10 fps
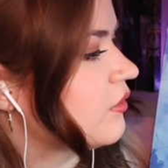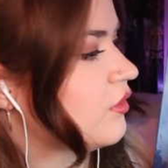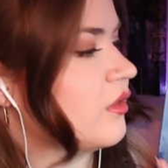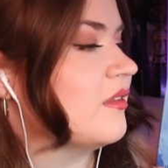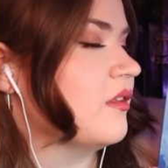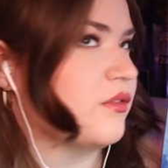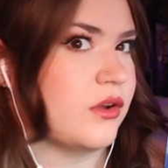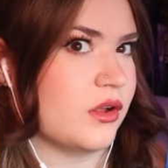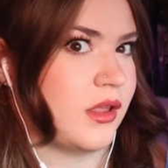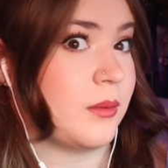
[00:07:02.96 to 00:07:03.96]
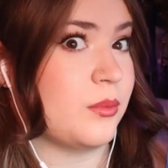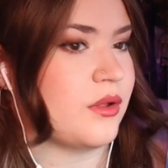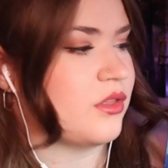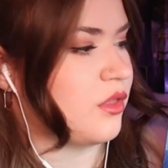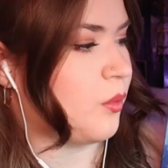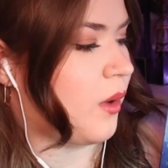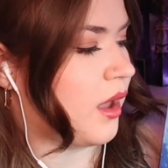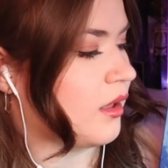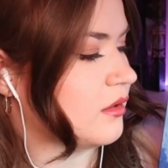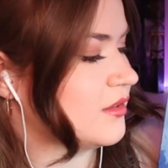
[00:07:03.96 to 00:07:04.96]
So this is very like Breath of the
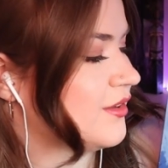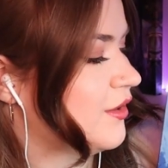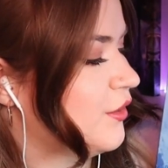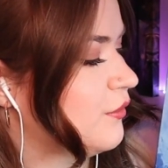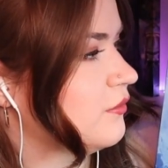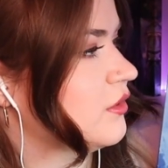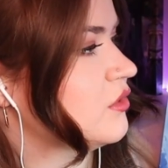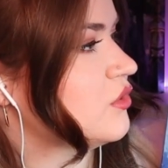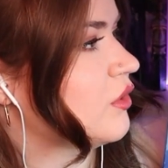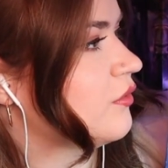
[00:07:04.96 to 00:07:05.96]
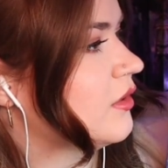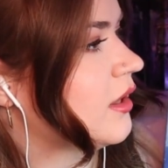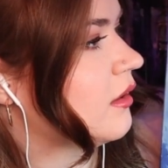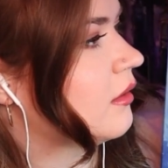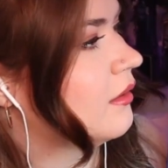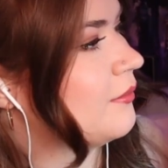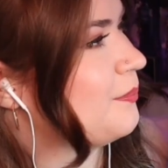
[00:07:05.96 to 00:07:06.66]
Wild version of Link.